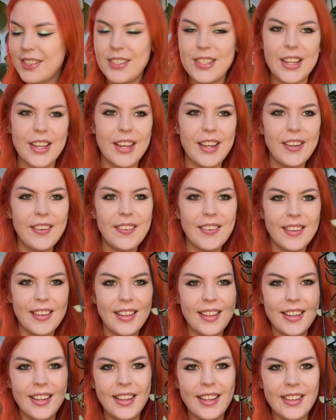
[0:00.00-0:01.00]
two,
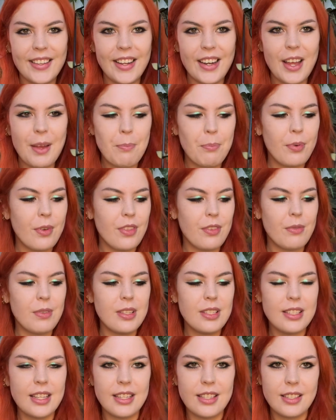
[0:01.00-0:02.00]
they're like brother and
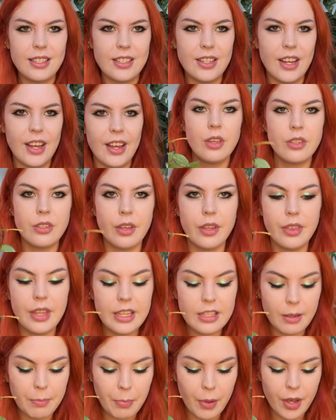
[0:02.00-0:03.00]
sister. So these
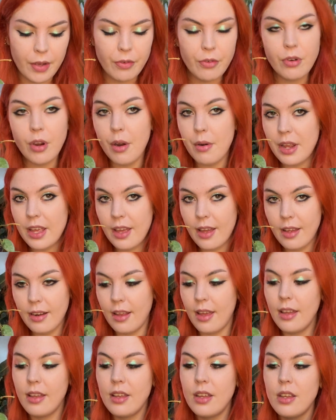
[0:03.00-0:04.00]
are both
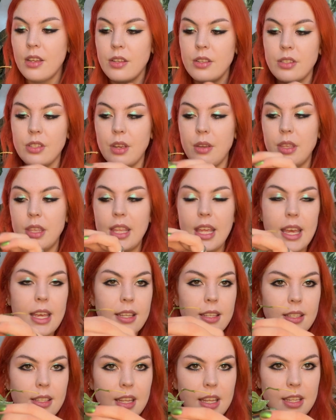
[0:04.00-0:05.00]
Cronana. So
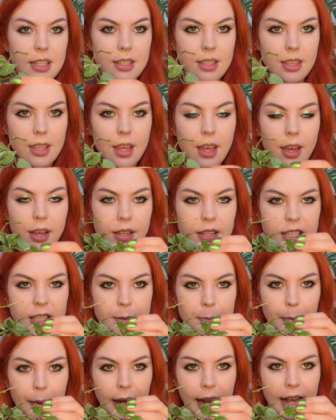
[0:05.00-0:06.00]
this is the
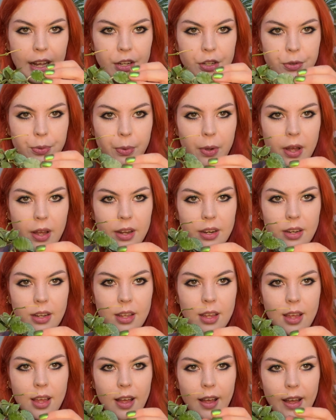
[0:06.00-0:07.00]
splash one,
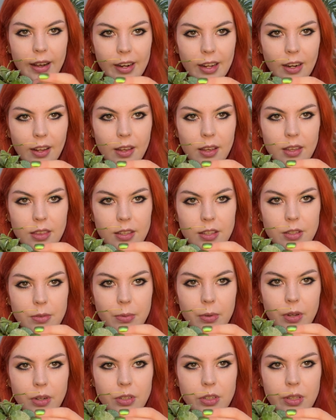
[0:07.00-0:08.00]
and I like this
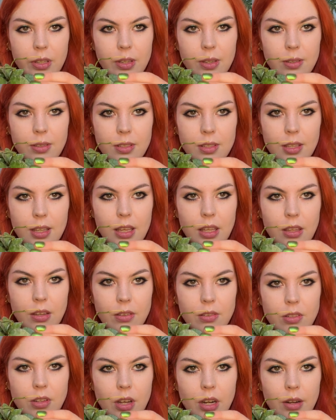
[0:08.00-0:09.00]
one. Do you see
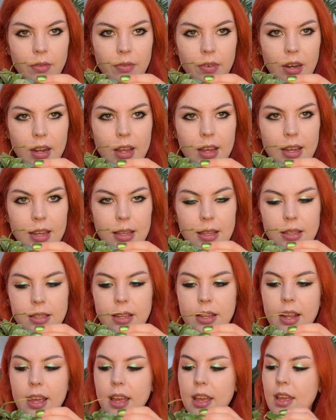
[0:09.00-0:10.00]
those kind of lines
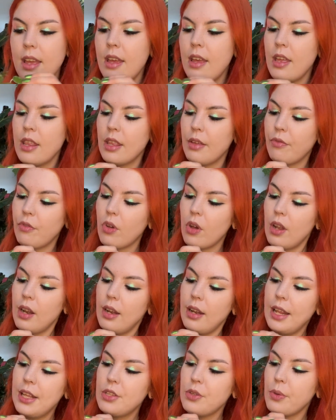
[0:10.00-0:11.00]
in it? They've got
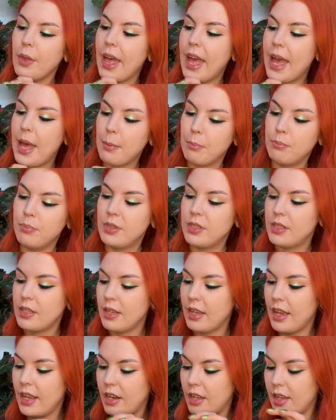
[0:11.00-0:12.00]
little abs,
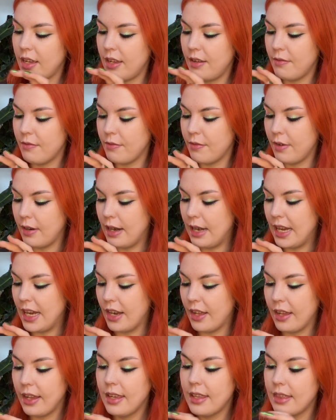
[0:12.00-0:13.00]
and I really
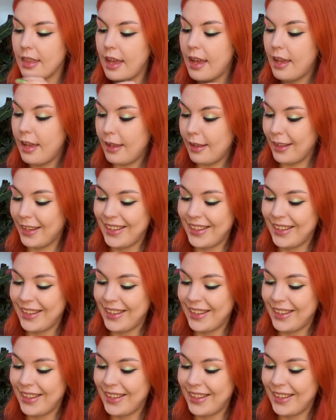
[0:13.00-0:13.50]
like that.